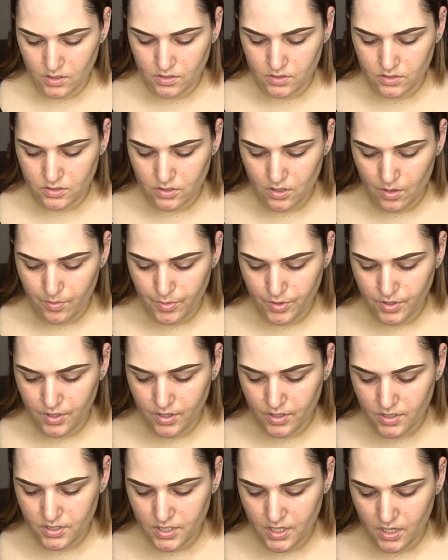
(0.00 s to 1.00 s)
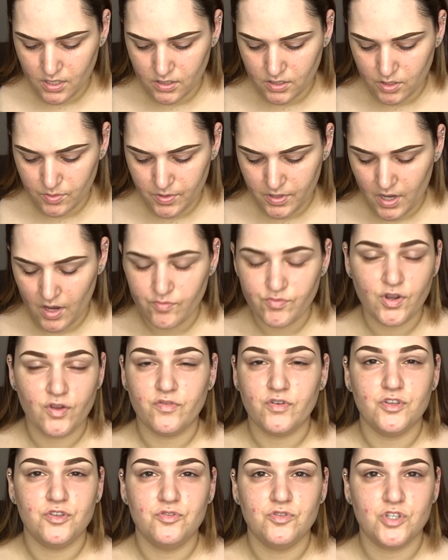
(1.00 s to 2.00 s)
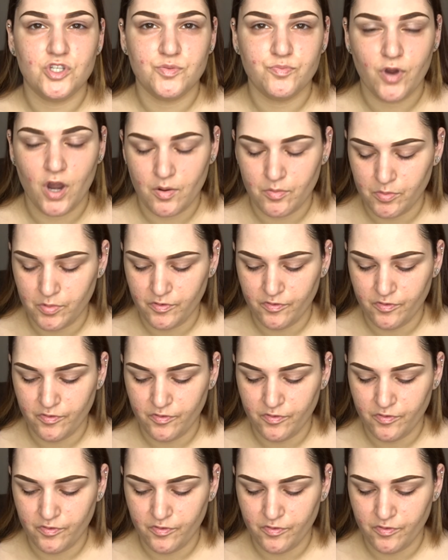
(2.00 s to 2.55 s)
So I'm only gonna take a little bit. I've never used this primer